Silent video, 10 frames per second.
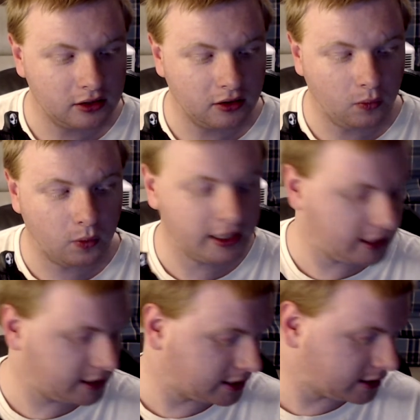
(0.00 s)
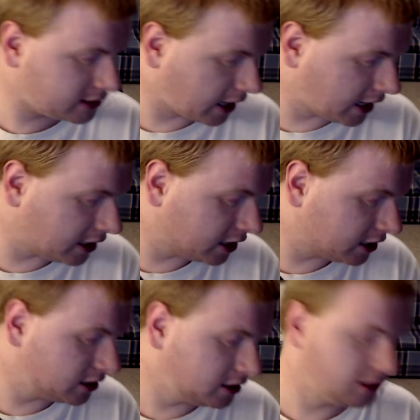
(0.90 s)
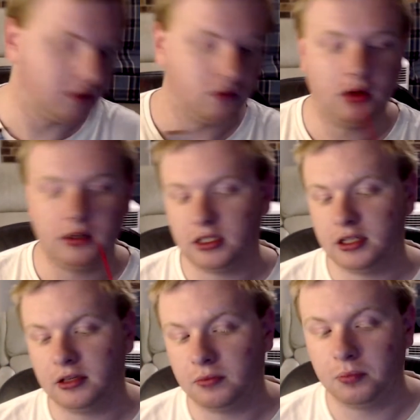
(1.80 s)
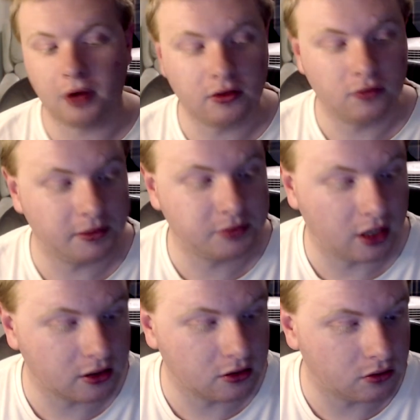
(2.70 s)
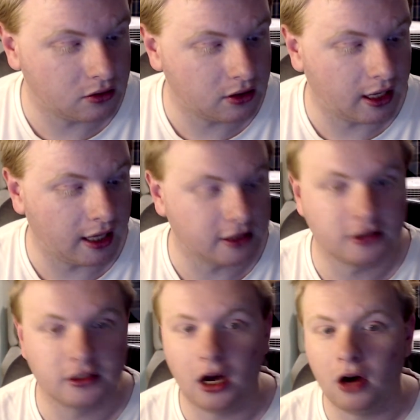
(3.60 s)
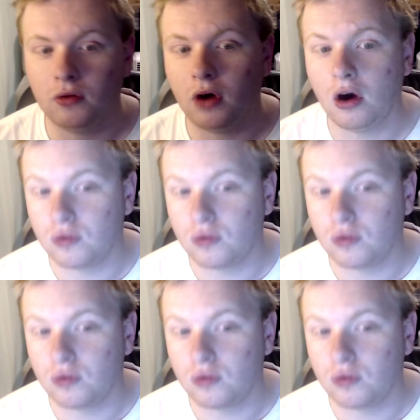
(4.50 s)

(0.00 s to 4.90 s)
When this is a, what did the website call it? Hang on. I'll